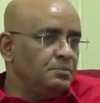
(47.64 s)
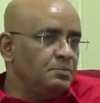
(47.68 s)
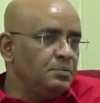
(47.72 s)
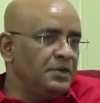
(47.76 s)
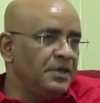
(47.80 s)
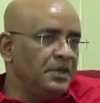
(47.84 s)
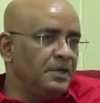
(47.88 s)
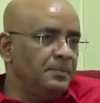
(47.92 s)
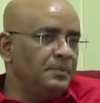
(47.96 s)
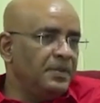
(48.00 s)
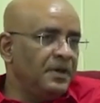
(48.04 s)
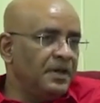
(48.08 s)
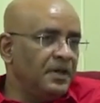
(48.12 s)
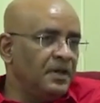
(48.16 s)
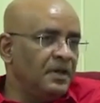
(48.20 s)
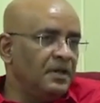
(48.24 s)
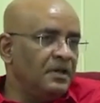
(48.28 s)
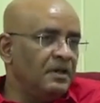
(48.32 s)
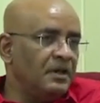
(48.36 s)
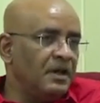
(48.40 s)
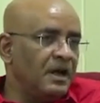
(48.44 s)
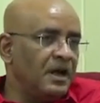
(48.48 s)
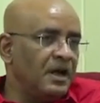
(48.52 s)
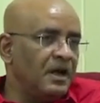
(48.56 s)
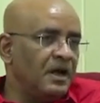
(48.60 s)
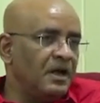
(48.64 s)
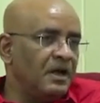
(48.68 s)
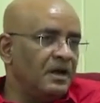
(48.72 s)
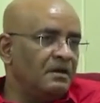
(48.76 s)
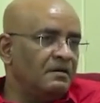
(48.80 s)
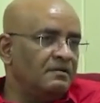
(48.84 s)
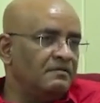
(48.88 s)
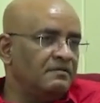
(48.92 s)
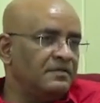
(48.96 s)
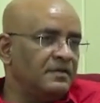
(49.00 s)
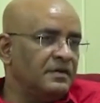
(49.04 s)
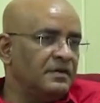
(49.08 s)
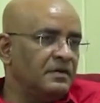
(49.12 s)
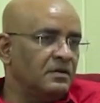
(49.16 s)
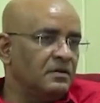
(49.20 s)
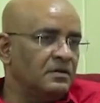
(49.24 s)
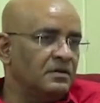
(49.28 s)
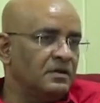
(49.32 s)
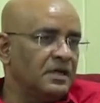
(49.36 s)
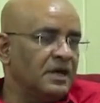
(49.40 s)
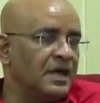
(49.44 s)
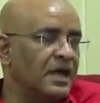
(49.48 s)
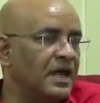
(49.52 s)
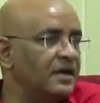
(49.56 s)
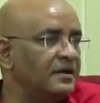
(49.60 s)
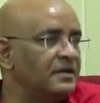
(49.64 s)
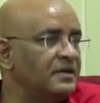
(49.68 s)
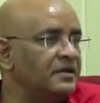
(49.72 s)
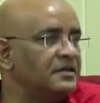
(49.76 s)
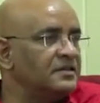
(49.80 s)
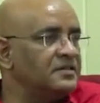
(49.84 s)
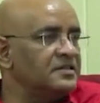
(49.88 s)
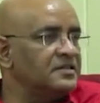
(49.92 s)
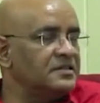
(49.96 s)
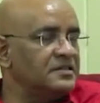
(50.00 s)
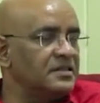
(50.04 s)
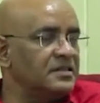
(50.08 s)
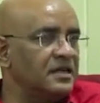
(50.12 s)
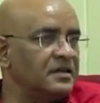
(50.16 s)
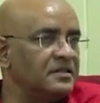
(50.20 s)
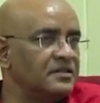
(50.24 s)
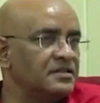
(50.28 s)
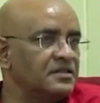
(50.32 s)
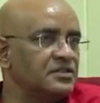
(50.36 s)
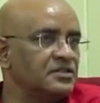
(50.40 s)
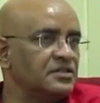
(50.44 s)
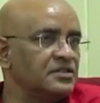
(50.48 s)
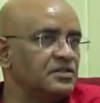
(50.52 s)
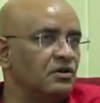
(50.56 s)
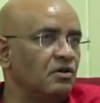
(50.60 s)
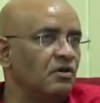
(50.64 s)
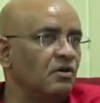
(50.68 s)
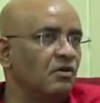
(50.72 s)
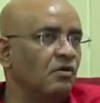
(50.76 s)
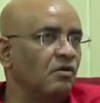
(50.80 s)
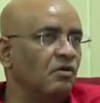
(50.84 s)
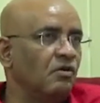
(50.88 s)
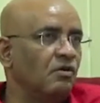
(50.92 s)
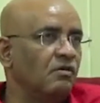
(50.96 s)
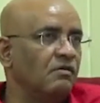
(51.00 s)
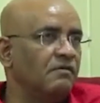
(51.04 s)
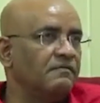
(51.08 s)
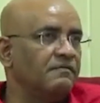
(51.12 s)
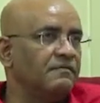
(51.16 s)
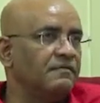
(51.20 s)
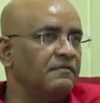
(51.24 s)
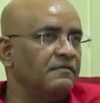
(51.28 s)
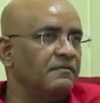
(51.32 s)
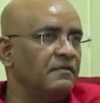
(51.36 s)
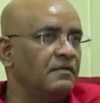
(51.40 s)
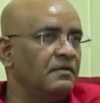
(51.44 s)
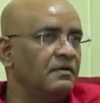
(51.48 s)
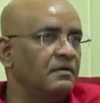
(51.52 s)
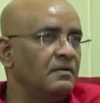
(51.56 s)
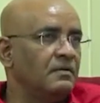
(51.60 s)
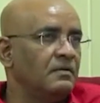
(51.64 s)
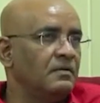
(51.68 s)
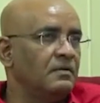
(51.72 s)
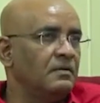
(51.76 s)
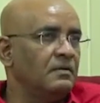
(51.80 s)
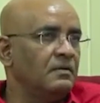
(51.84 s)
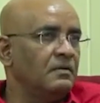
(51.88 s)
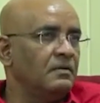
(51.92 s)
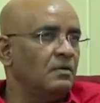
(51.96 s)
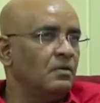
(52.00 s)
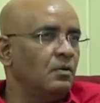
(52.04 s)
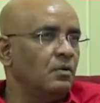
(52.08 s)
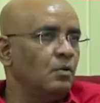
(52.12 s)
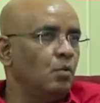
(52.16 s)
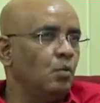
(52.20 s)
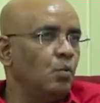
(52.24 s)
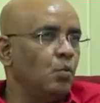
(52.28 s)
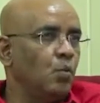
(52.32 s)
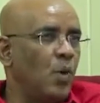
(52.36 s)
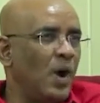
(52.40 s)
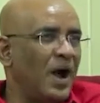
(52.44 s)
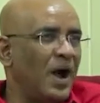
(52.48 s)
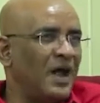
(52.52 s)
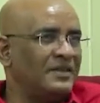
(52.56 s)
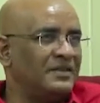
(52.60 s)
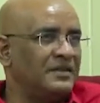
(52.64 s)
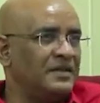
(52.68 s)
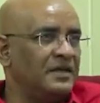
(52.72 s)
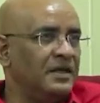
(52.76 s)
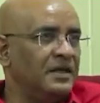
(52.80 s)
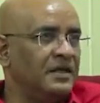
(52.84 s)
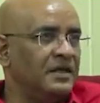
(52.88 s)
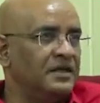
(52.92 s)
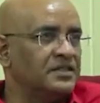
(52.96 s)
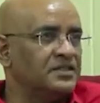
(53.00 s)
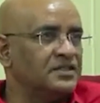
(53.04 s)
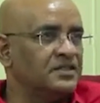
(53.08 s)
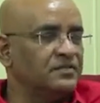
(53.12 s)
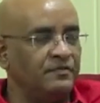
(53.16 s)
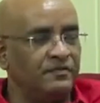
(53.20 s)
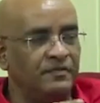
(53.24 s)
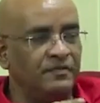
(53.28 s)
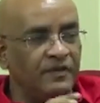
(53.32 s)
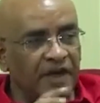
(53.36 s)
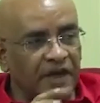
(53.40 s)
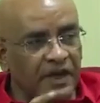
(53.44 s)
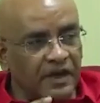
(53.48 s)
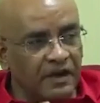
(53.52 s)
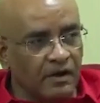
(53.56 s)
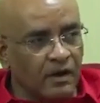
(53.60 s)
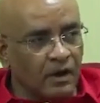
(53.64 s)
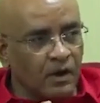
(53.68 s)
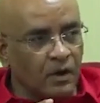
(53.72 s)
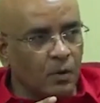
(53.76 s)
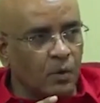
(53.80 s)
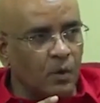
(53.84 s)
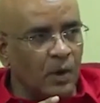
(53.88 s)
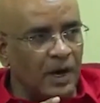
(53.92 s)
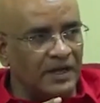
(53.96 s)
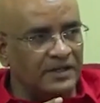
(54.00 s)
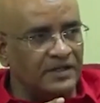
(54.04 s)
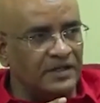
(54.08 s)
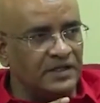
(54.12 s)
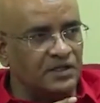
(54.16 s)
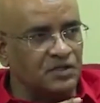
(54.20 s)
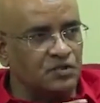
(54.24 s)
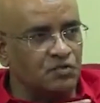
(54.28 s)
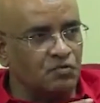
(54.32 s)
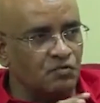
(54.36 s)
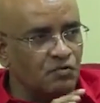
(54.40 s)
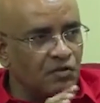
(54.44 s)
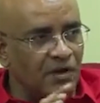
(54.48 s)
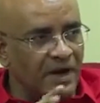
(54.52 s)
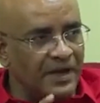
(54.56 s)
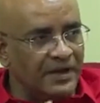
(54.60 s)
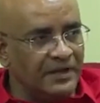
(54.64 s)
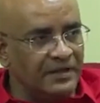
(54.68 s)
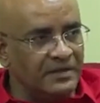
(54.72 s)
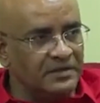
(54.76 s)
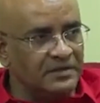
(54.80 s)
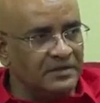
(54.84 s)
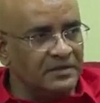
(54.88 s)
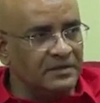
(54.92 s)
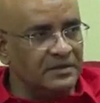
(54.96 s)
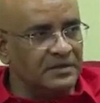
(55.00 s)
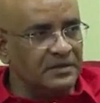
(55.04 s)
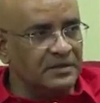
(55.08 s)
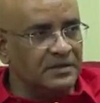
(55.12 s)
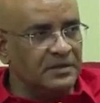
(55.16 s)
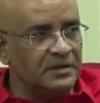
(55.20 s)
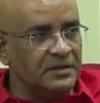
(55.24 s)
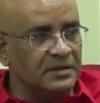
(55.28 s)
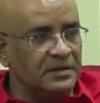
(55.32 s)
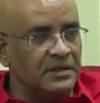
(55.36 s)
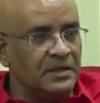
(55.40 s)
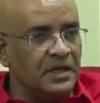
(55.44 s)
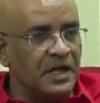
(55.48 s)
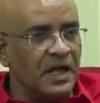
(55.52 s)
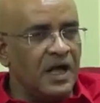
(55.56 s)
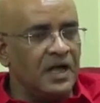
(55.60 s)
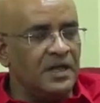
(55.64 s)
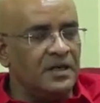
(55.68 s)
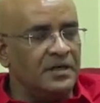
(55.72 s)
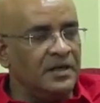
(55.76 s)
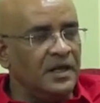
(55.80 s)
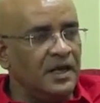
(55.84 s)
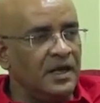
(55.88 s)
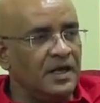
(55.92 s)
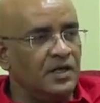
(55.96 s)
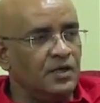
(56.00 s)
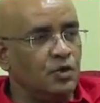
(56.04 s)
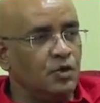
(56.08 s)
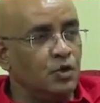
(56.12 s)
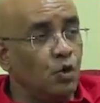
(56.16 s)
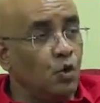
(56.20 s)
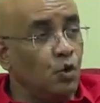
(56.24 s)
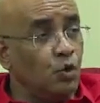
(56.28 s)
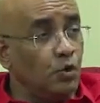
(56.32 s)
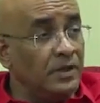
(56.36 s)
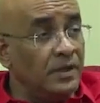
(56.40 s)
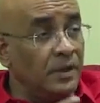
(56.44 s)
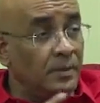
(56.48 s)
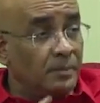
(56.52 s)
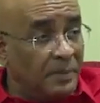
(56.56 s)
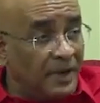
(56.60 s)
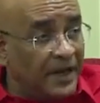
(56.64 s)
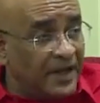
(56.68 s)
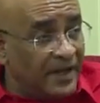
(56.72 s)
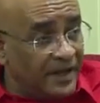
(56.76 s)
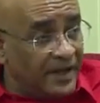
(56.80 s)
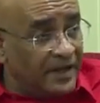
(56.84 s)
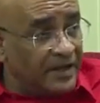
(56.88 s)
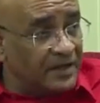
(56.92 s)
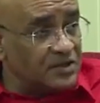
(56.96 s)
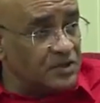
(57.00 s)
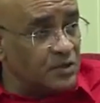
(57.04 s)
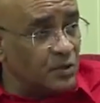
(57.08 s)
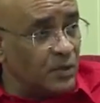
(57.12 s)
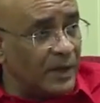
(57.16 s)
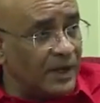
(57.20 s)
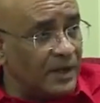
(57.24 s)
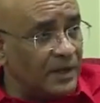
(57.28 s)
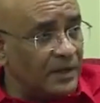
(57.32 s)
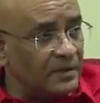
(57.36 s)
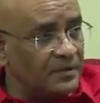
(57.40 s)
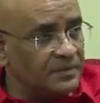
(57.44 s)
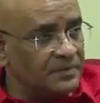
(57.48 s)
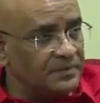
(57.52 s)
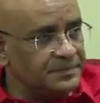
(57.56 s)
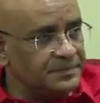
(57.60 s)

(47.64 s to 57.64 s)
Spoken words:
People have an uncanny sense of what is fair, what is right, and they know the players well.